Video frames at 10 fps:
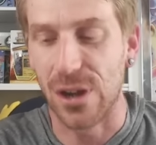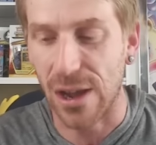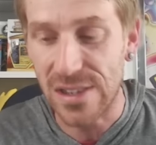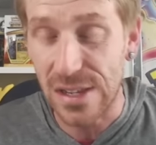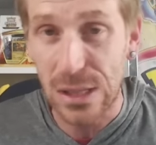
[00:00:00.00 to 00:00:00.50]
Now,
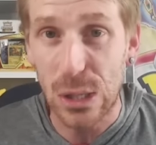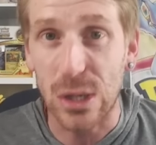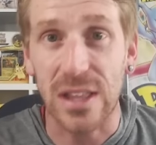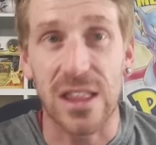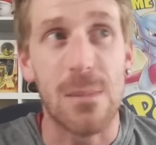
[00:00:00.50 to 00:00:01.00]
I did
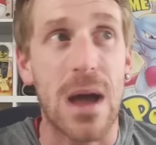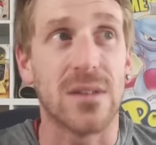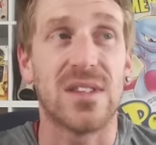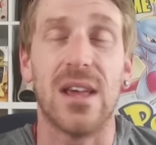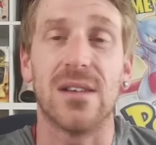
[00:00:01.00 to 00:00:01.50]
look at the amount
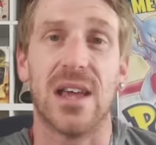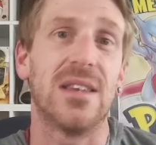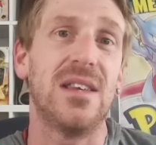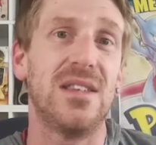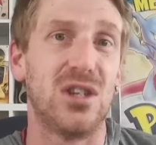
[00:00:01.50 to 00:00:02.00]
of sales on
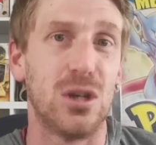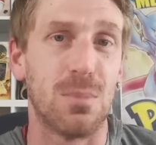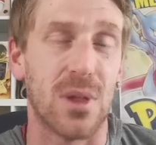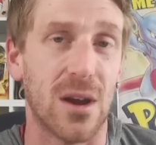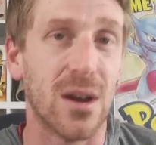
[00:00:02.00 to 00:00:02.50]
TCG
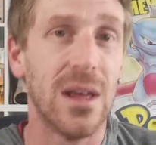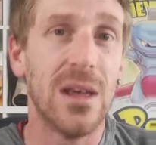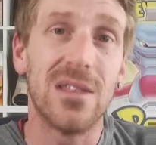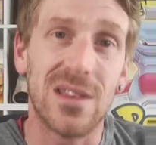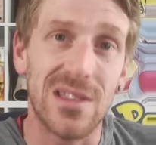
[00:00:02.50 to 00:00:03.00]
Player
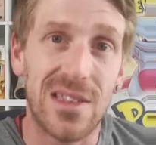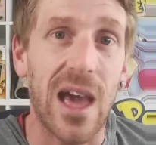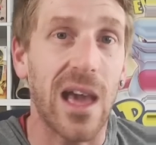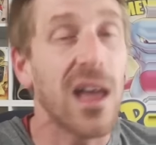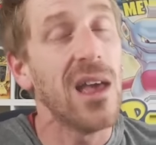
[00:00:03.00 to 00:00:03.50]

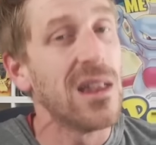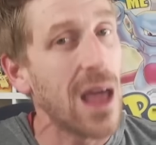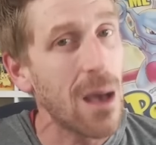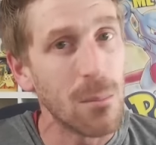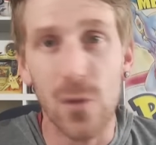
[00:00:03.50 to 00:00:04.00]
today,
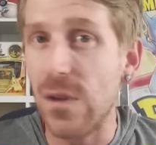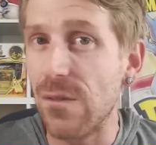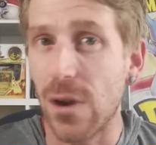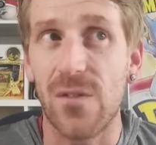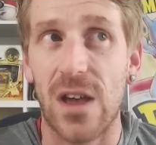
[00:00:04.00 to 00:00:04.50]
not moving
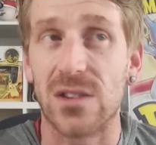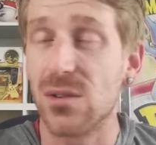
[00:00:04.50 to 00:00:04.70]
very fast.